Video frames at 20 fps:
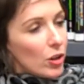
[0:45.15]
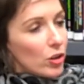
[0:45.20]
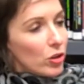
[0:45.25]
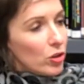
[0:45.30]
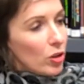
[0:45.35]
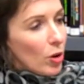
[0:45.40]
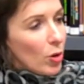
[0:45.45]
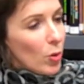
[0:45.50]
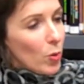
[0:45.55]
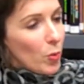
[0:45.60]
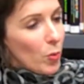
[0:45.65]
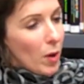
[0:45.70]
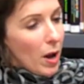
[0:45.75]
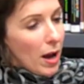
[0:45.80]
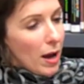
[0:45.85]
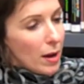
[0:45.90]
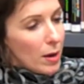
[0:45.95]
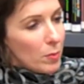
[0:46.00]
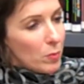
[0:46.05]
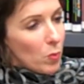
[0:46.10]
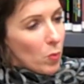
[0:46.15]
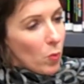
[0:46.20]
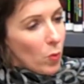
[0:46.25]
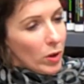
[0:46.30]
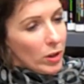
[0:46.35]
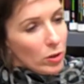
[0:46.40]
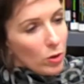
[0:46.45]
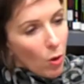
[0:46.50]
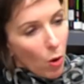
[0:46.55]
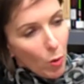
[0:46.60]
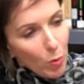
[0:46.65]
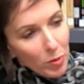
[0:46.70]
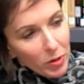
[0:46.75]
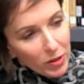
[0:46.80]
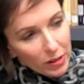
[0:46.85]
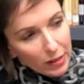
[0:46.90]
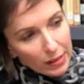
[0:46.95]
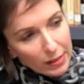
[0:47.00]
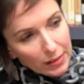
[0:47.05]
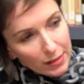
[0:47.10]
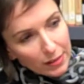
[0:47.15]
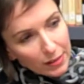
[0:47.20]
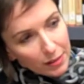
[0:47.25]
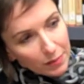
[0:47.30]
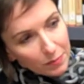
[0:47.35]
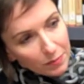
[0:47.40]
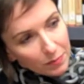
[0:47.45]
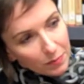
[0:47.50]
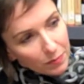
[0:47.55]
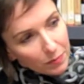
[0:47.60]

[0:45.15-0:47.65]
So when you open it,